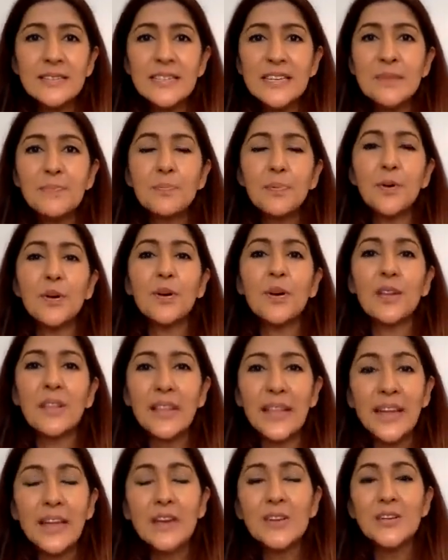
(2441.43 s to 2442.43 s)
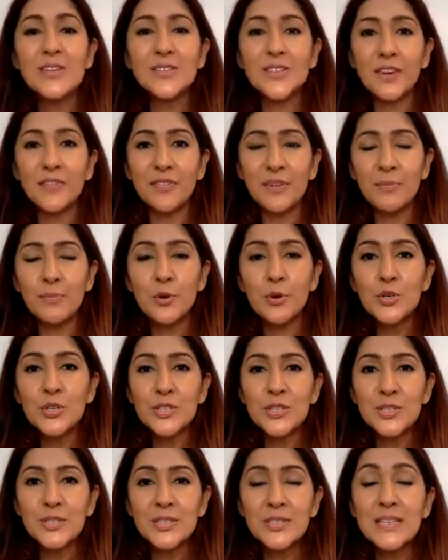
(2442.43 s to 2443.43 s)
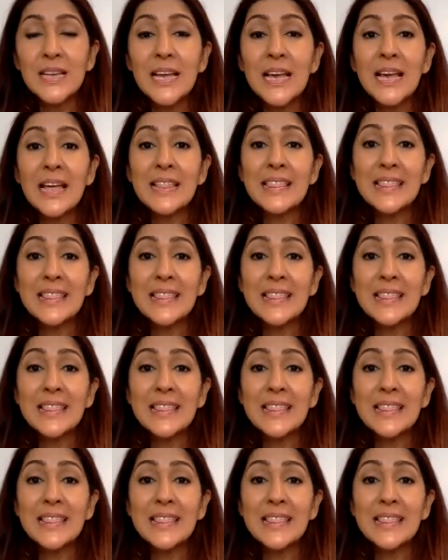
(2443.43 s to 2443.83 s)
deeper layers of emotions,